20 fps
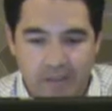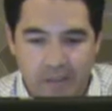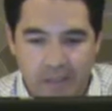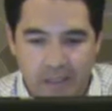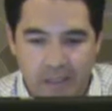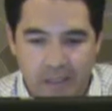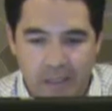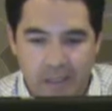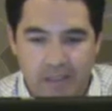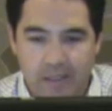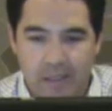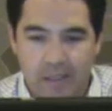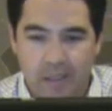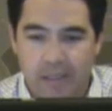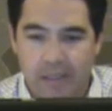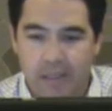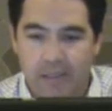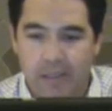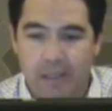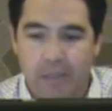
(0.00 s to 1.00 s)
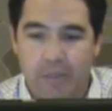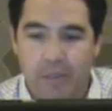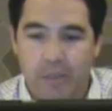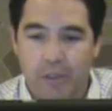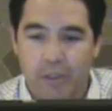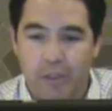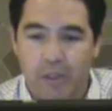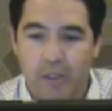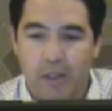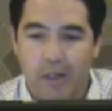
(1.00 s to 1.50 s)
dioxide, and
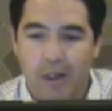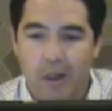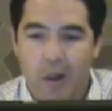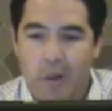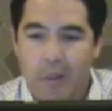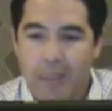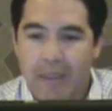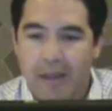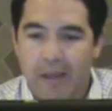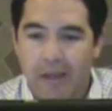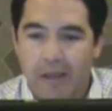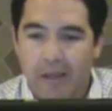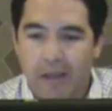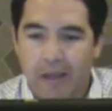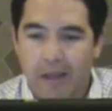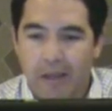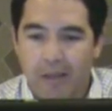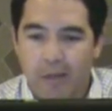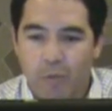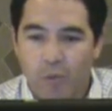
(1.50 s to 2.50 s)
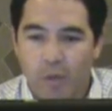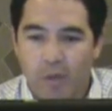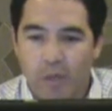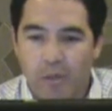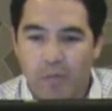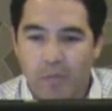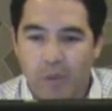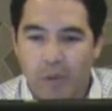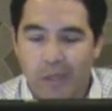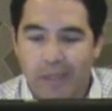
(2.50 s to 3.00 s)
temperature. And what
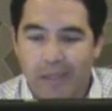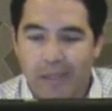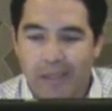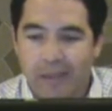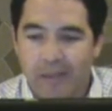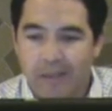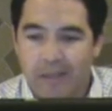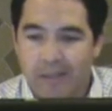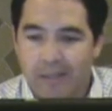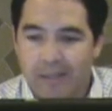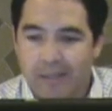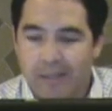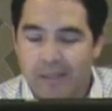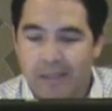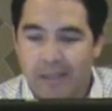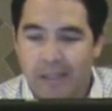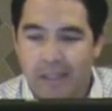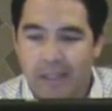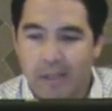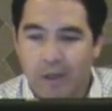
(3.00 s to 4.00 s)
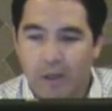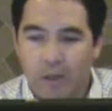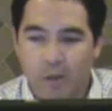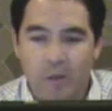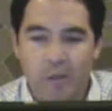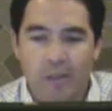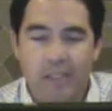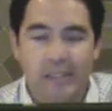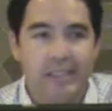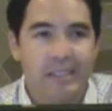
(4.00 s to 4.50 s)
I'll point out is the
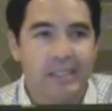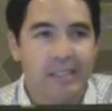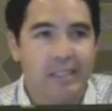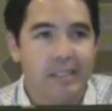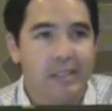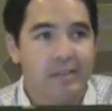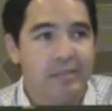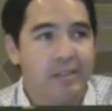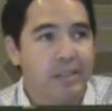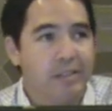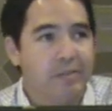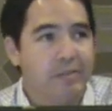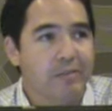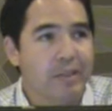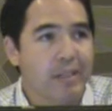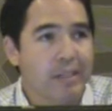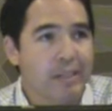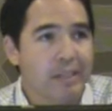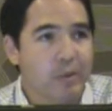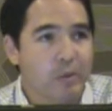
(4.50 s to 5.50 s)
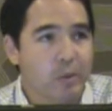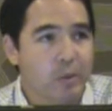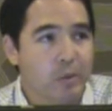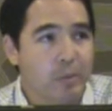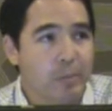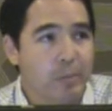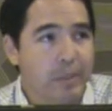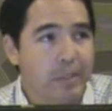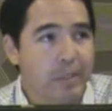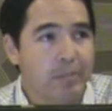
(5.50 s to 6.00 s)
only significant finding was
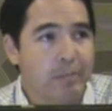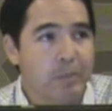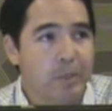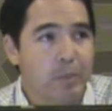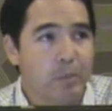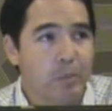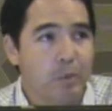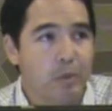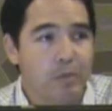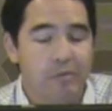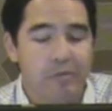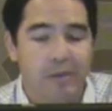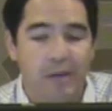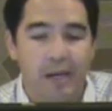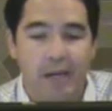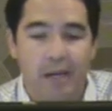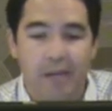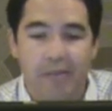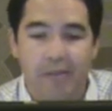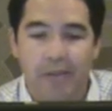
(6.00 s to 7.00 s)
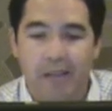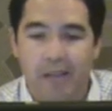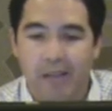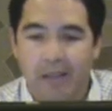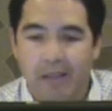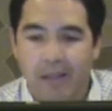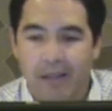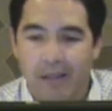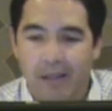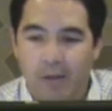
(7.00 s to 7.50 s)
with PM
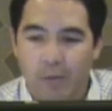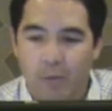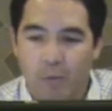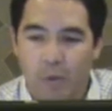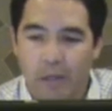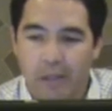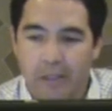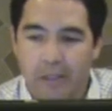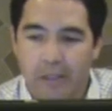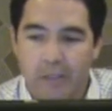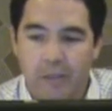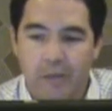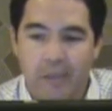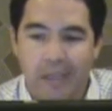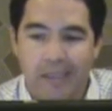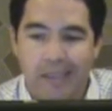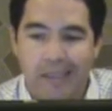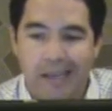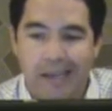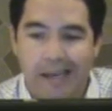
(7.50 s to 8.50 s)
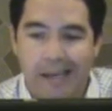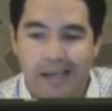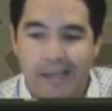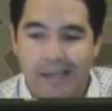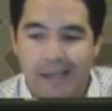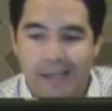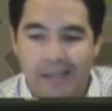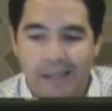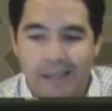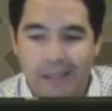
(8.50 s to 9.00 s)
2.5 at a 1 and 2 day lag.
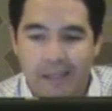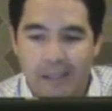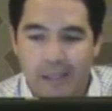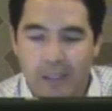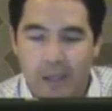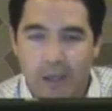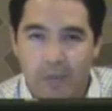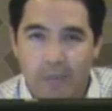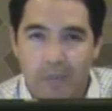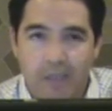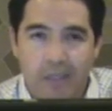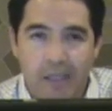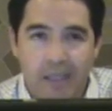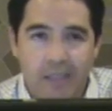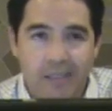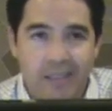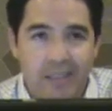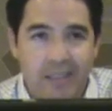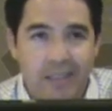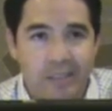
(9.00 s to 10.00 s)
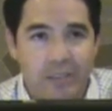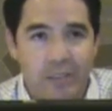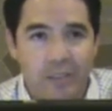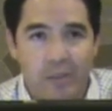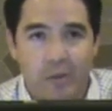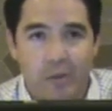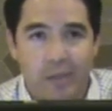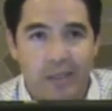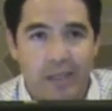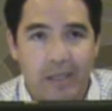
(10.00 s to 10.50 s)
And carbon monoxide
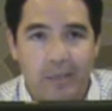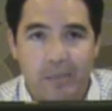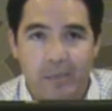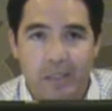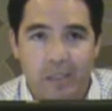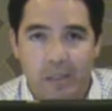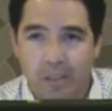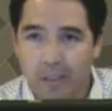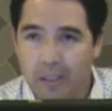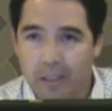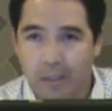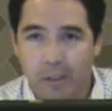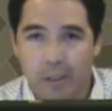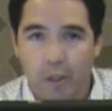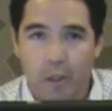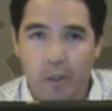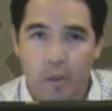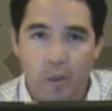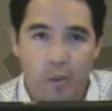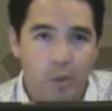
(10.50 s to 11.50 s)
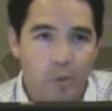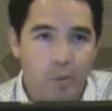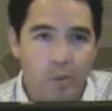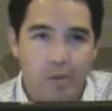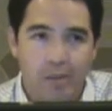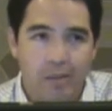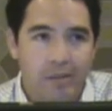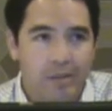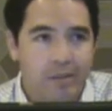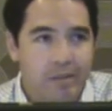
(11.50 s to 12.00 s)
showed absolutely no
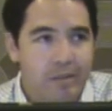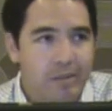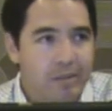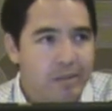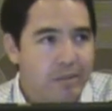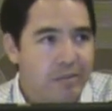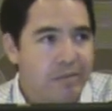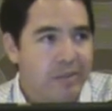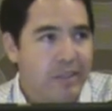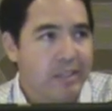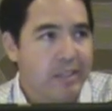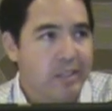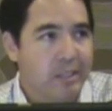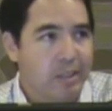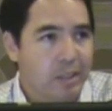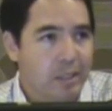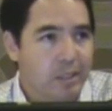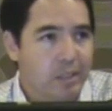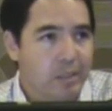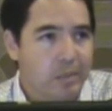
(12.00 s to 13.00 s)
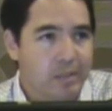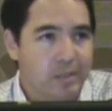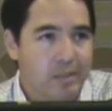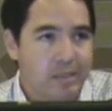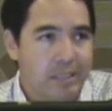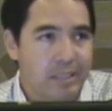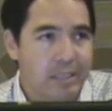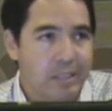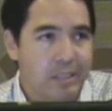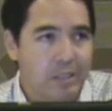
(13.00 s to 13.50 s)
effect on
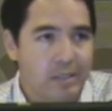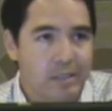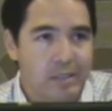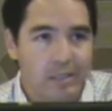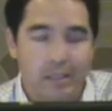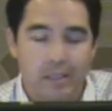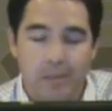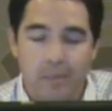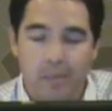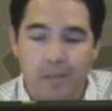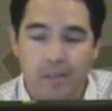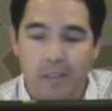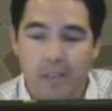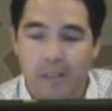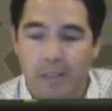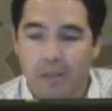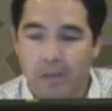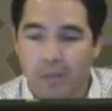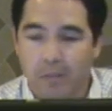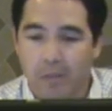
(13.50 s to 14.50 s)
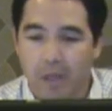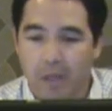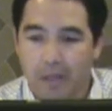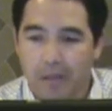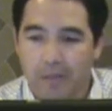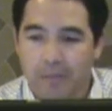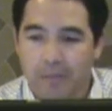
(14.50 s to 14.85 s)
hospitalizations in this particular model.